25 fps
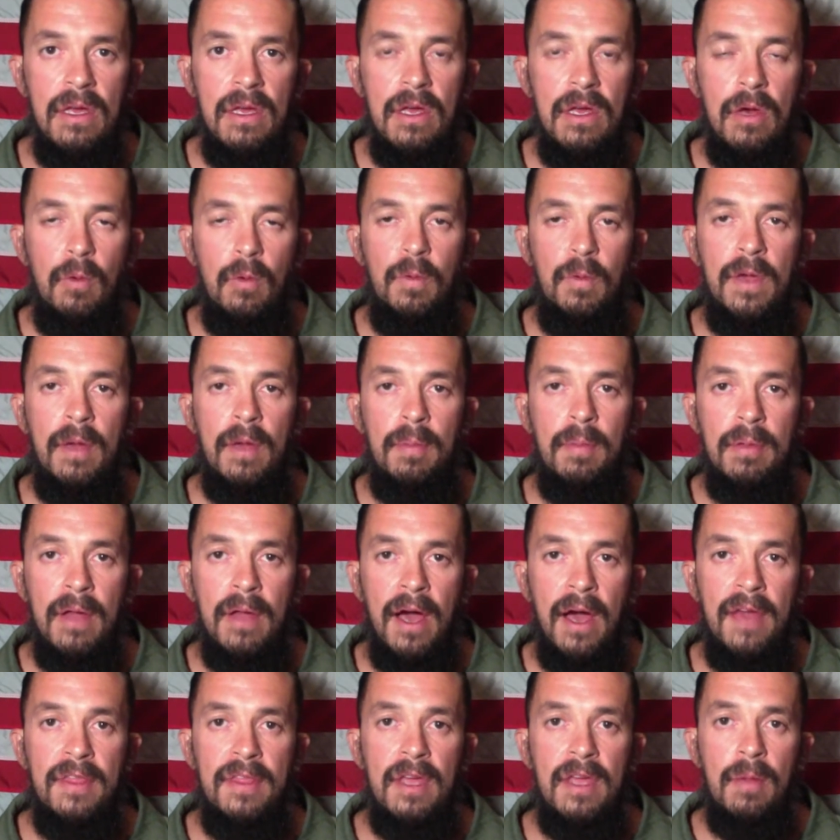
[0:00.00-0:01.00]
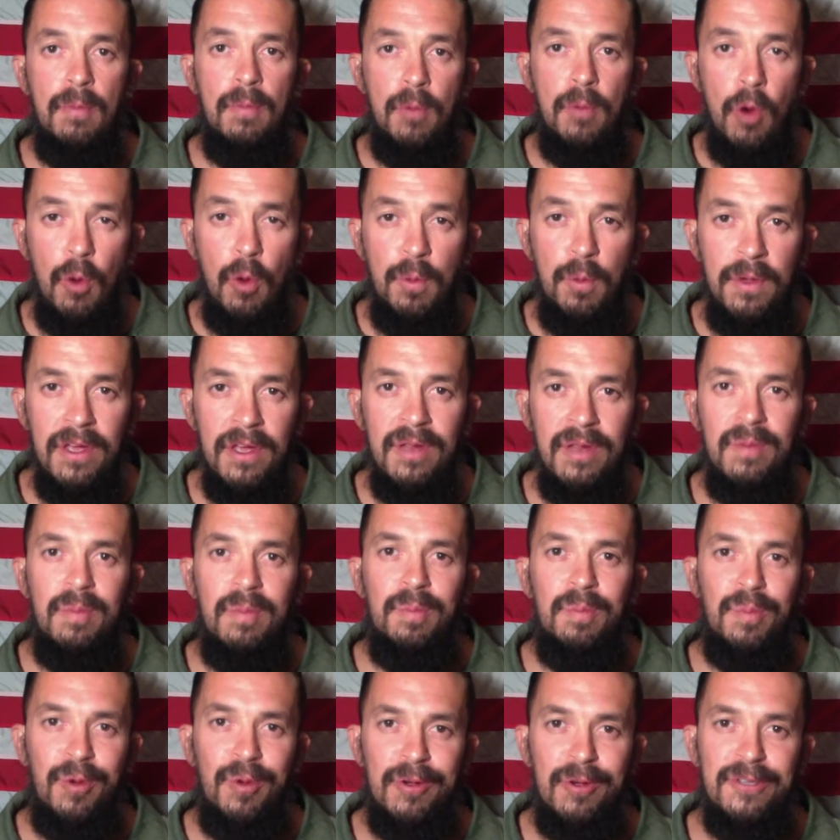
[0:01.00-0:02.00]
we apply the appropriate
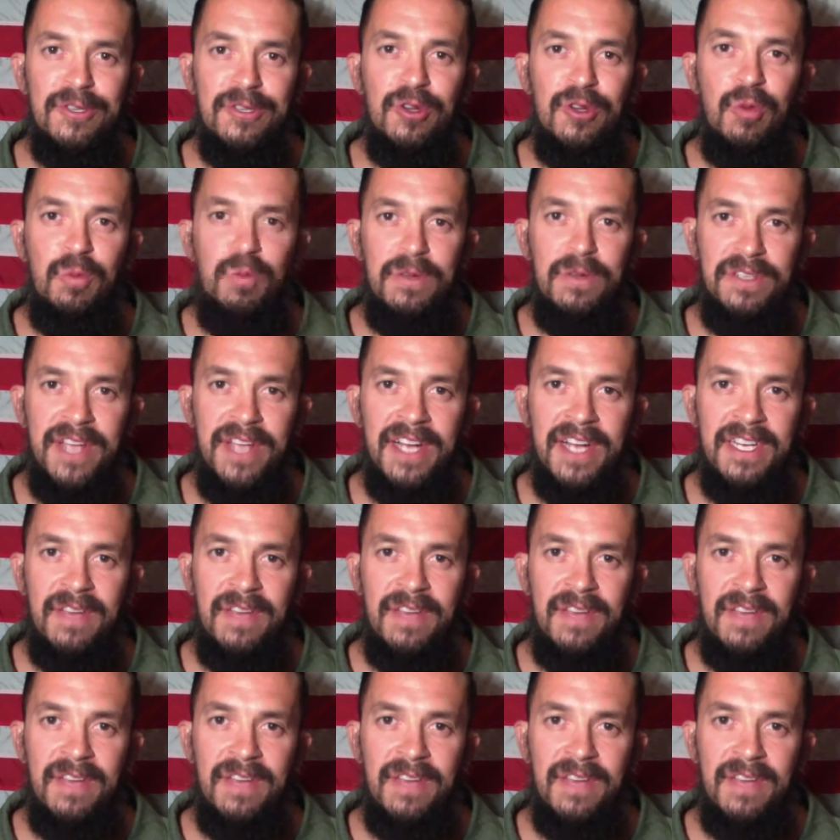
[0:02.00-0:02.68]
personal protective